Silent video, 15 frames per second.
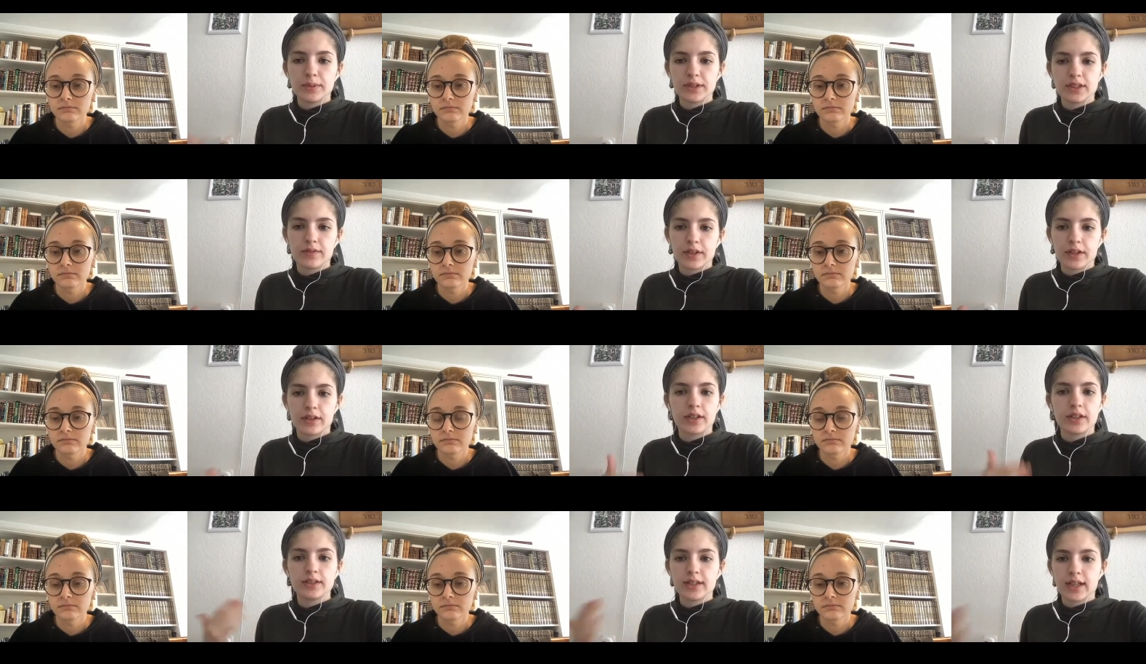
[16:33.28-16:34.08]

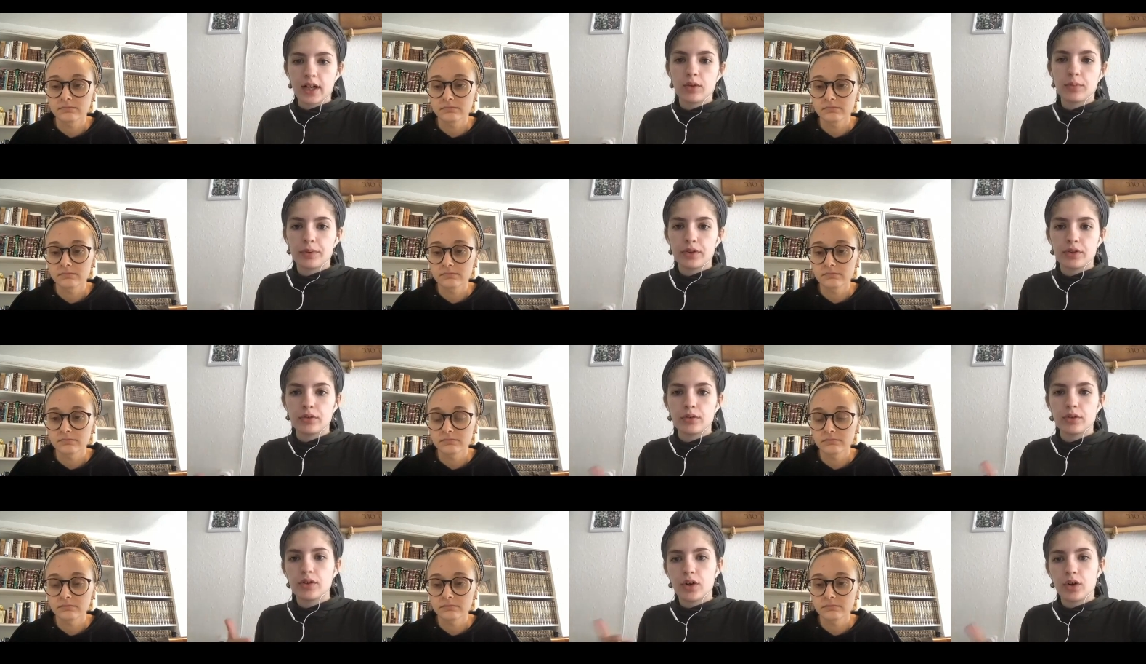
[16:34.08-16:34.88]
Speaker 1: specifically to help
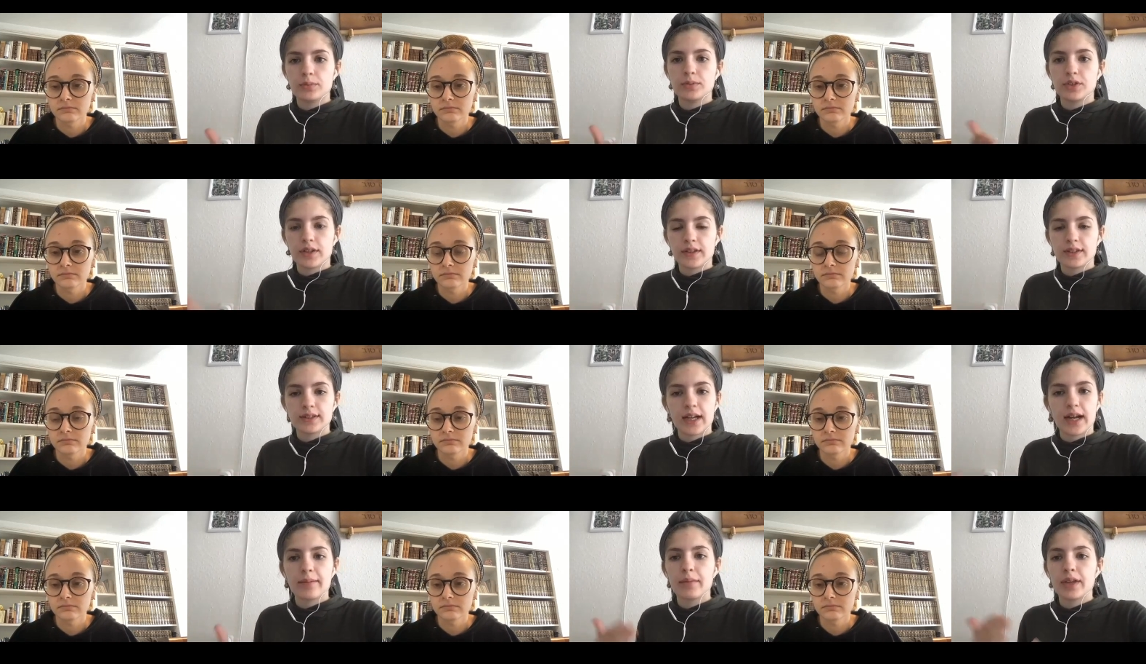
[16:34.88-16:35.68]
you cope during this
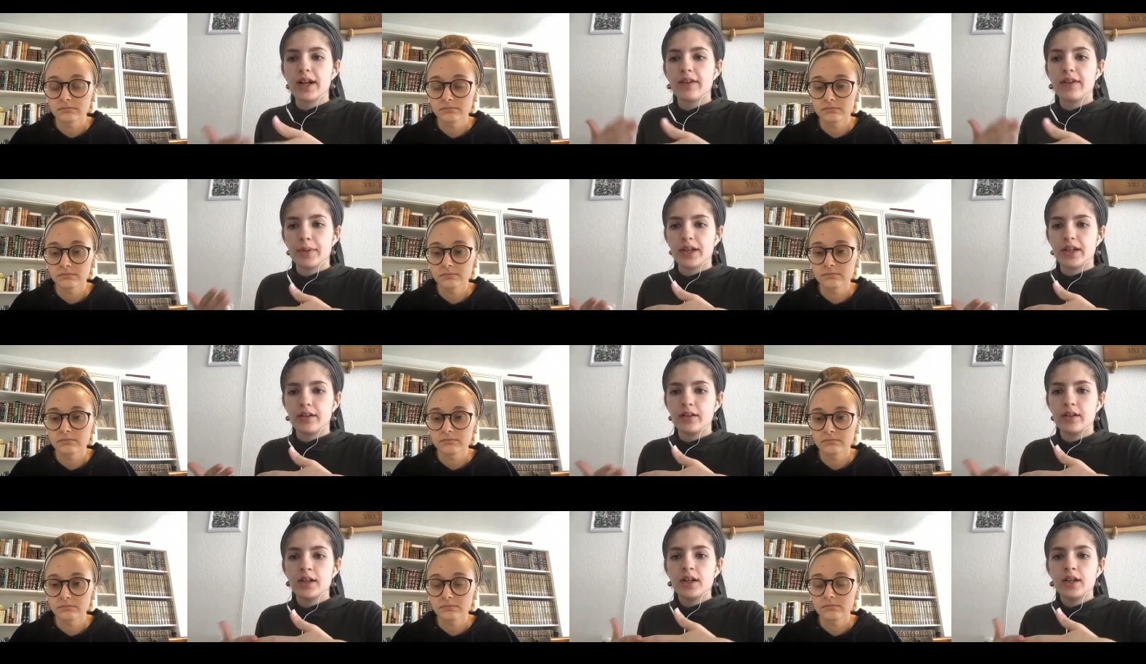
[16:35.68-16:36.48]
time? What have
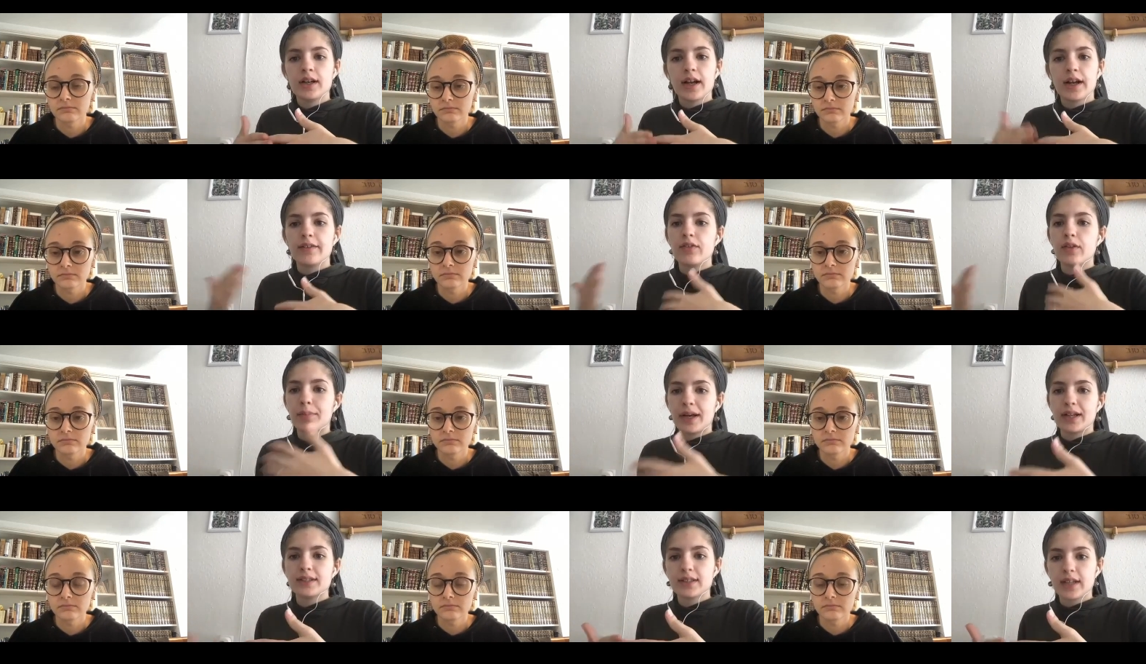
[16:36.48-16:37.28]
been kind of the
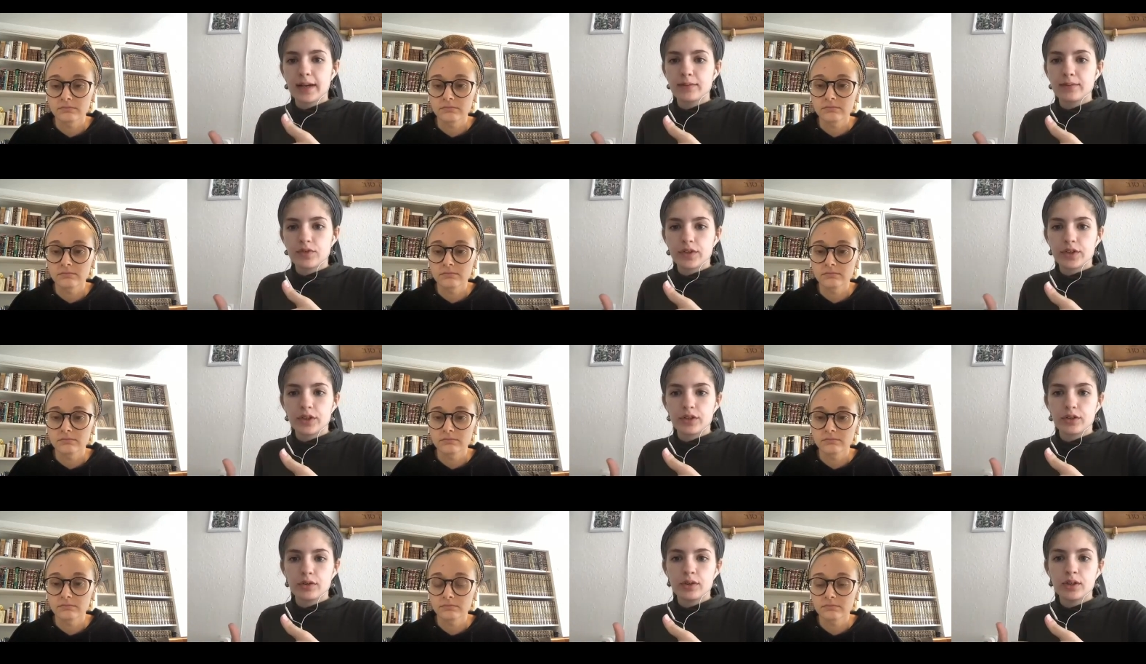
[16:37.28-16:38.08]
best times for
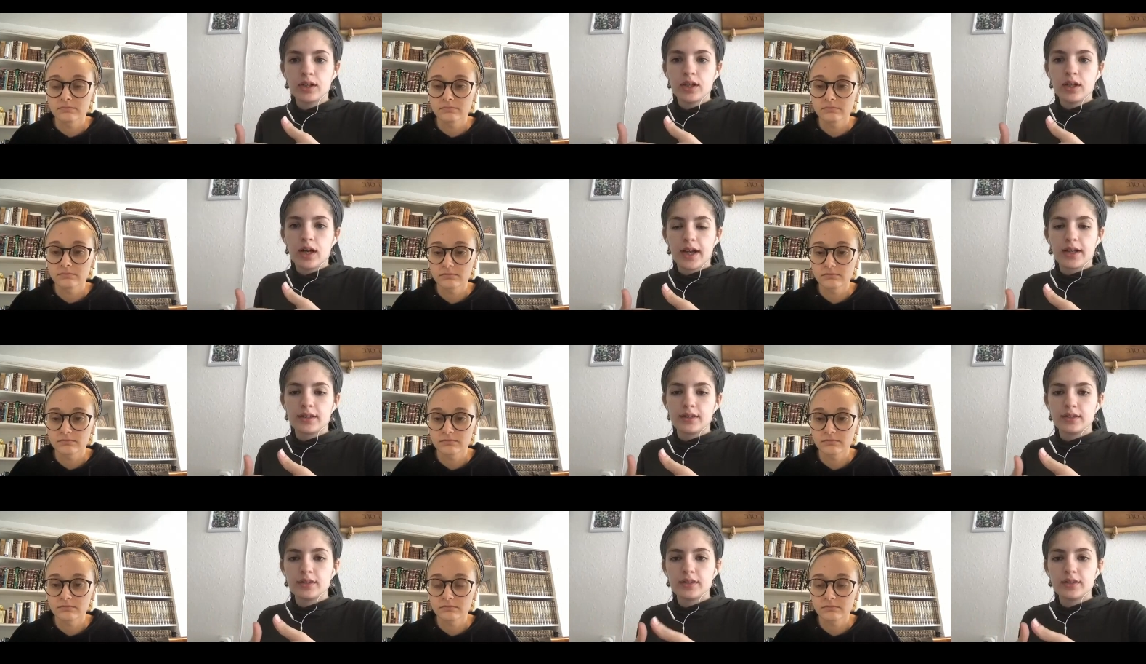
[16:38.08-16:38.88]
you
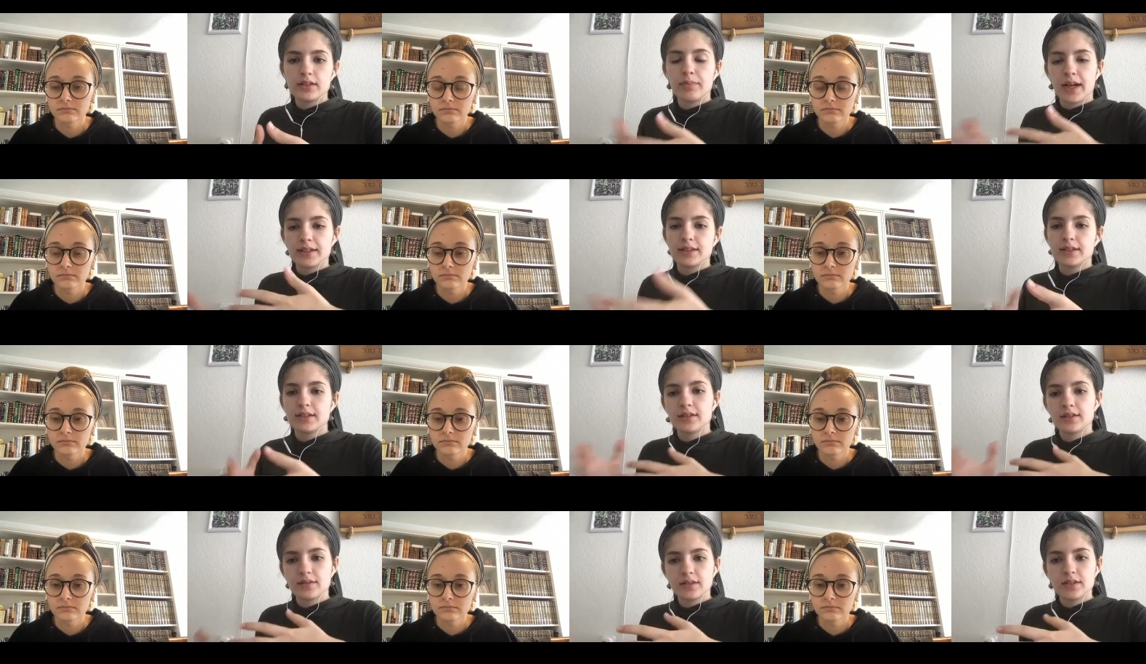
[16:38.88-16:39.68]
and
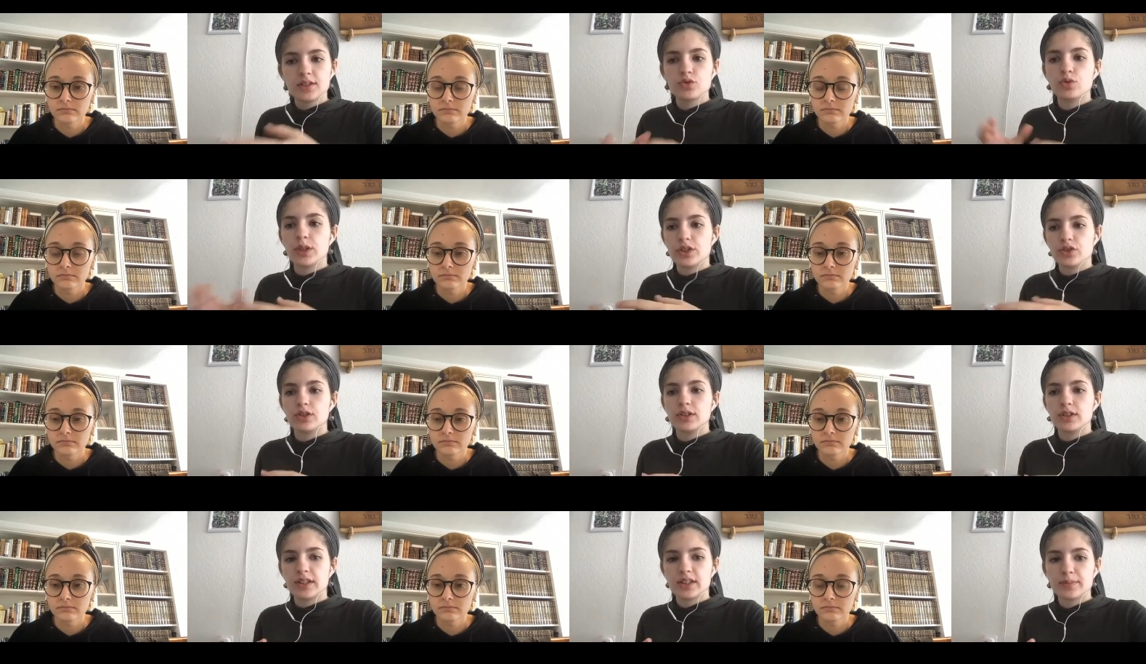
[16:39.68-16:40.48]
best
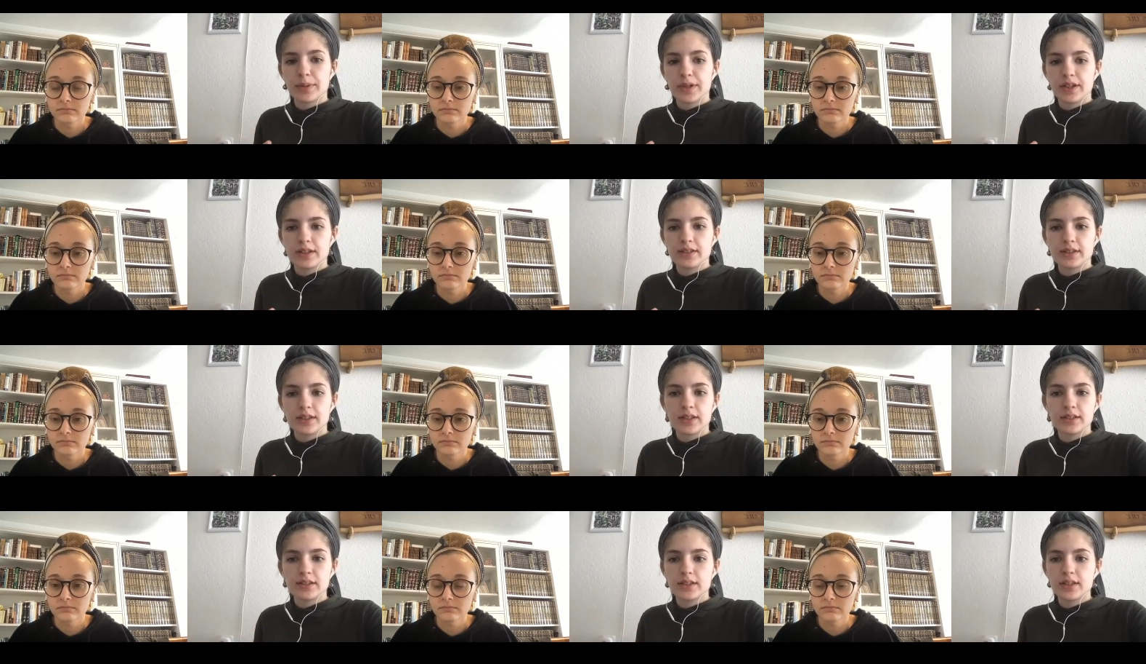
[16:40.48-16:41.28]
situations and
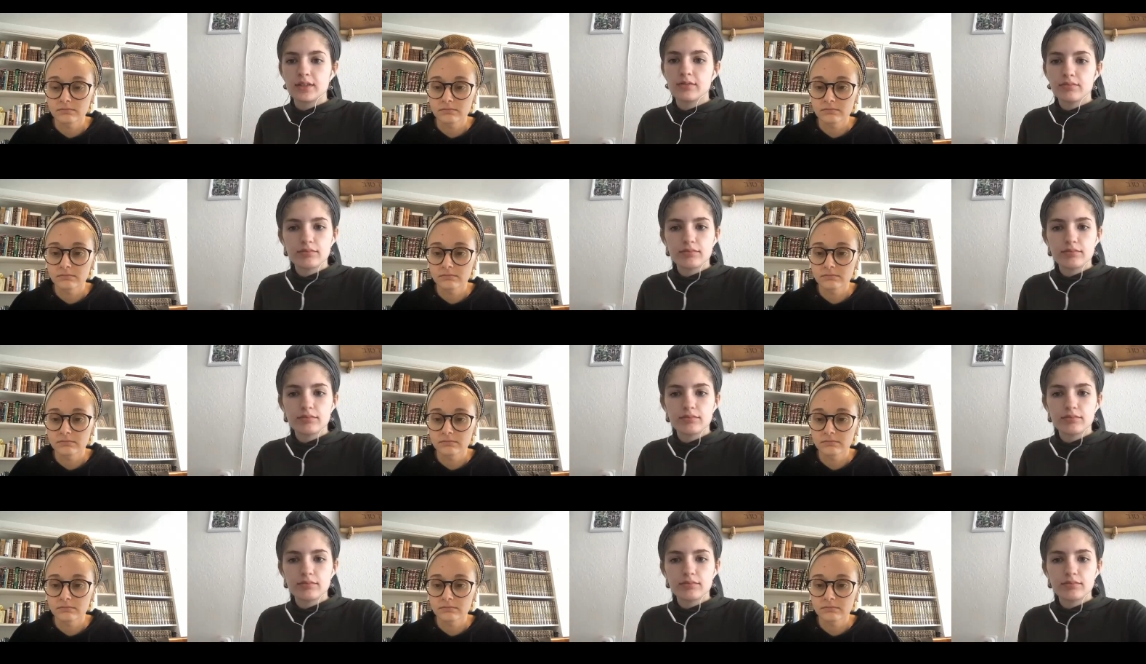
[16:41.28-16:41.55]
experiences